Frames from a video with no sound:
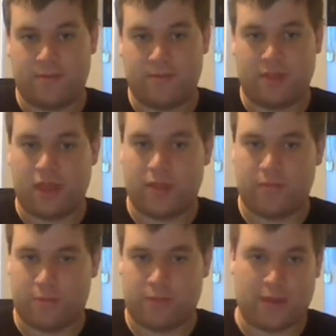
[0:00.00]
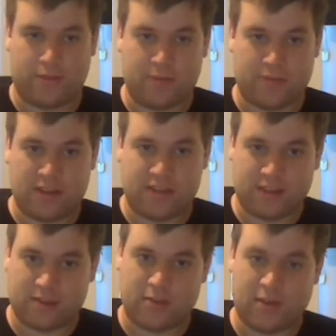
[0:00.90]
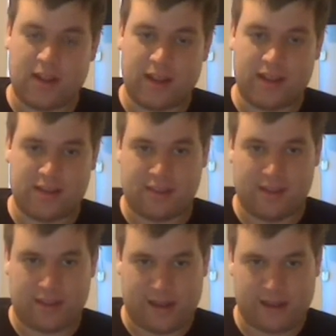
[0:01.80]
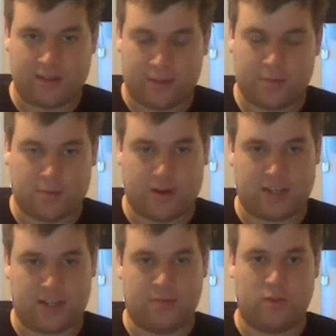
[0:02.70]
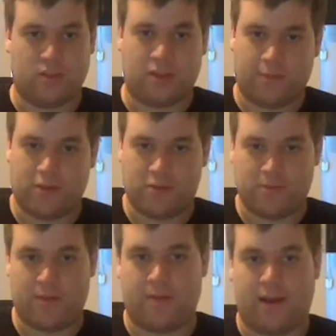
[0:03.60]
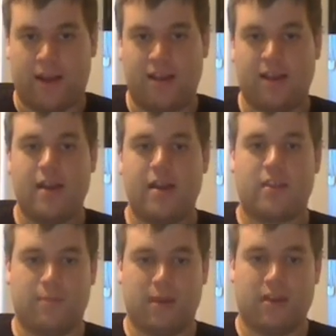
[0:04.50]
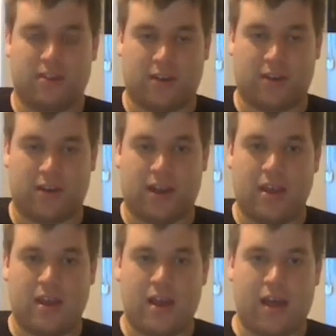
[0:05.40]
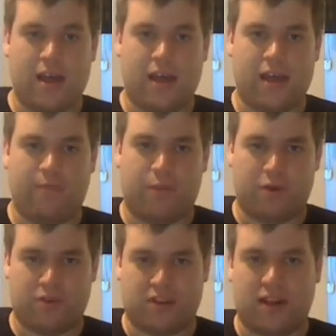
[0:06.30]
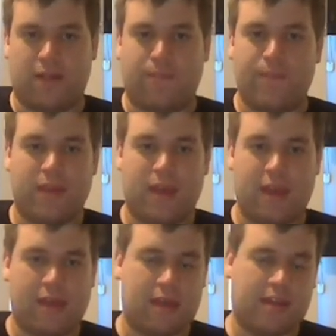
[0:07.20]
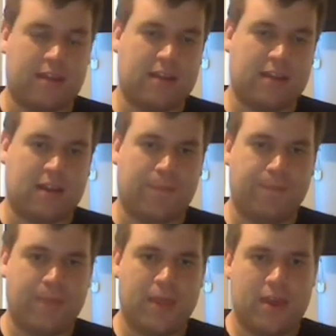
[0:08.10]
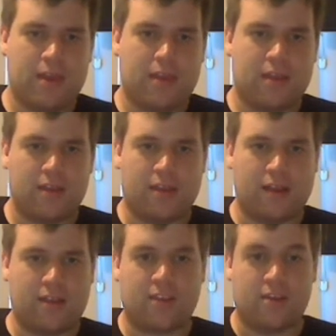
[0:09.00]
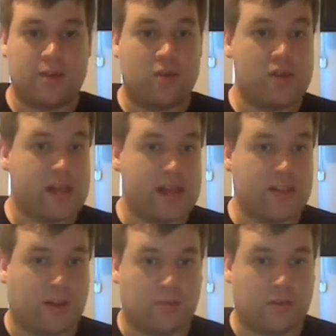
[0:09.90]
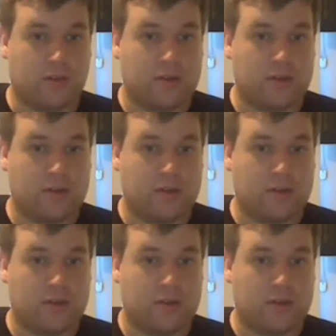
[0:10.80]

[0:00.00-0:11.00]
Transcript: If you've seen season 3, it's the helicopter crash scene where the governor's men find the military personnel, and it's going to be a real helicopter,